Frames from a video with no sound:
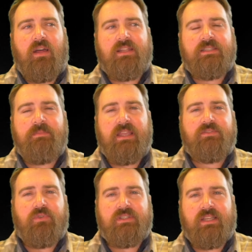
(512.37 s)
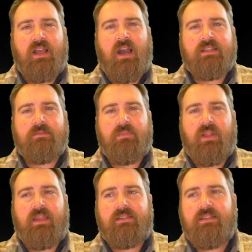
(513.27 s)
space for us to
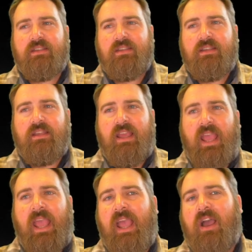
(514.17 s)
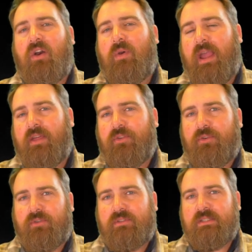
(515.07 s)
contemplate how
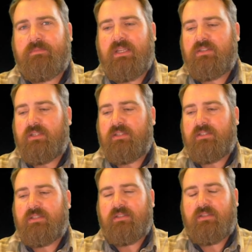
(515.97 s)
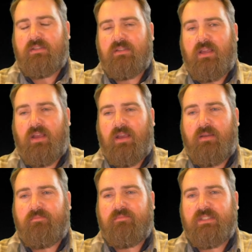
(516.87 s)
other species
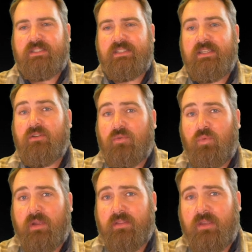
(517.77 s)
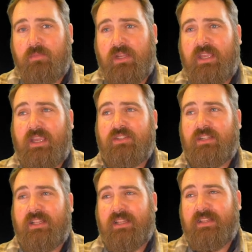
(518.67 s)
deal with
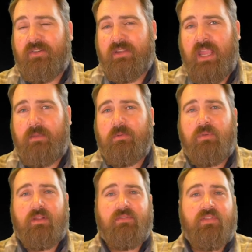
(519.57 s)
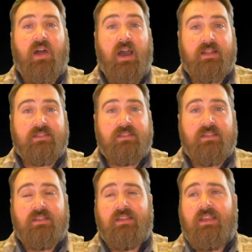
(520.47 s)
communication, and that they're capable of thought
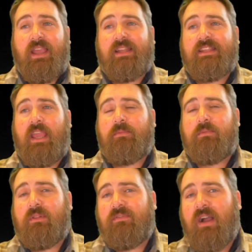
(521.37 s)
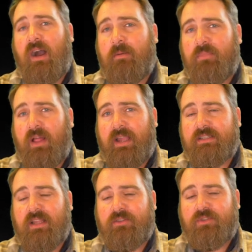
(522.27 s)
and capable of
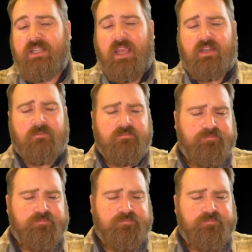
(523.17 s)
complex understanding.